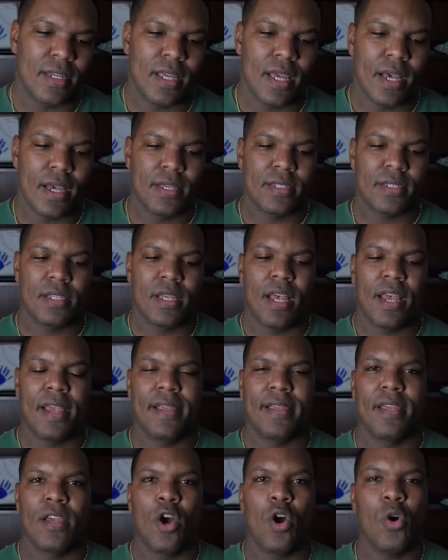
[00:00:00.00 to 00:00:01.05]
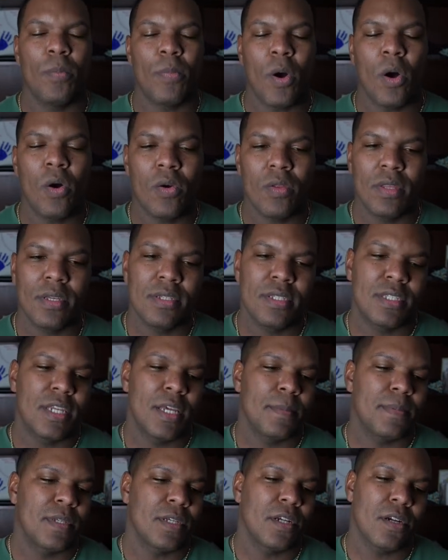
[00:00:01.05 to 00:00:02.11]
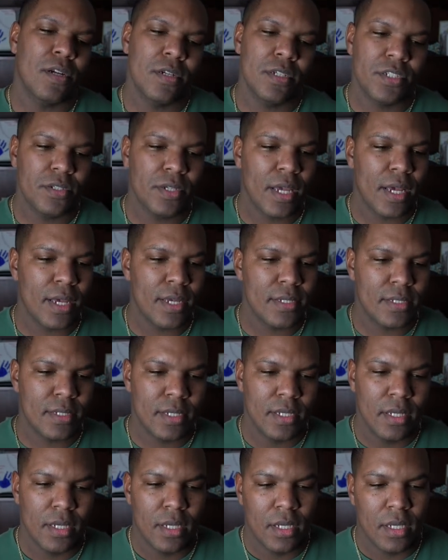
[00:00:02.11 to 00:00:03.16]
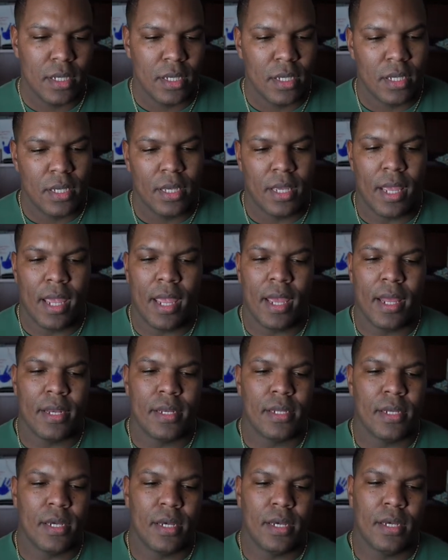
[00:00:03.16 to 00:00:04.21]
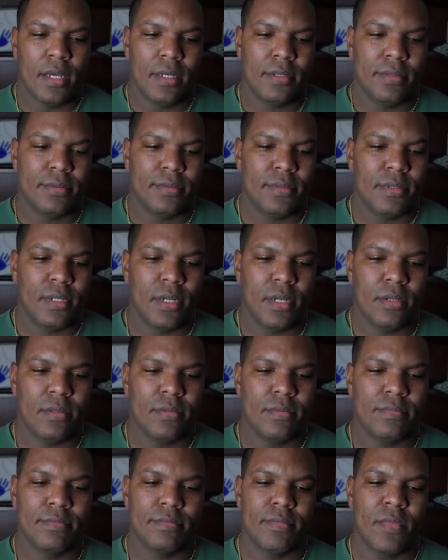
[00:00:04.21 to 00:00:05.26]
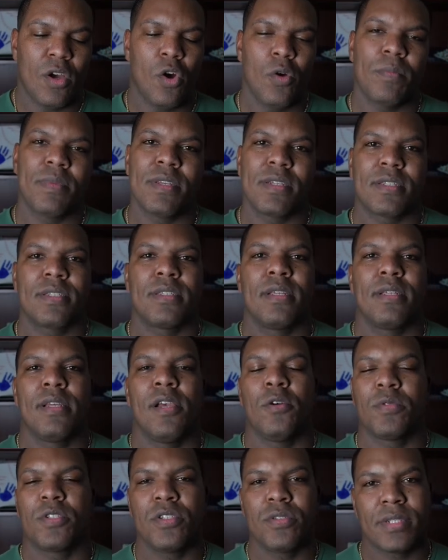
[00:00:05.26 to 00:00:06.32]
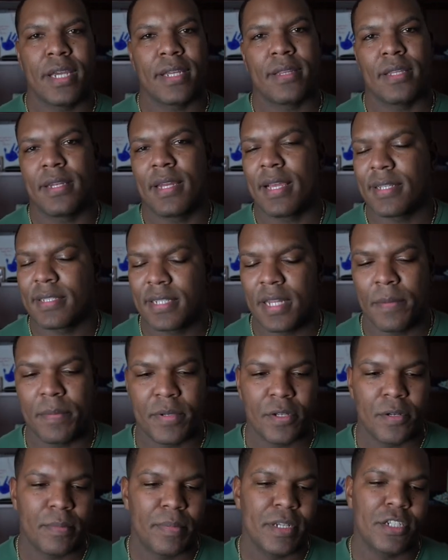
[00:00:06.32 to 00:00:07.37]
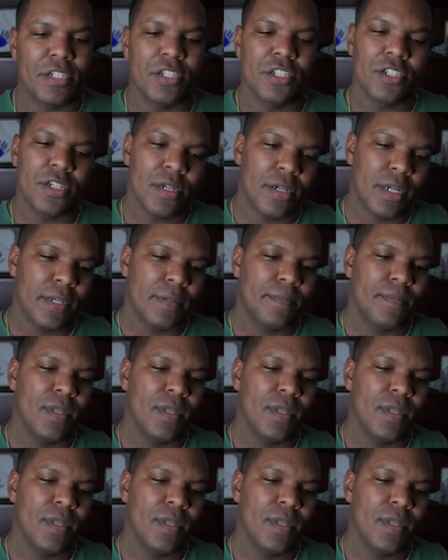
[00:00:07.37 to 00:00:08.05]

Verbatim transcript: guys, I hope all these tips encourage you guys. And, I hope this helps you take the next step in your pitching journey.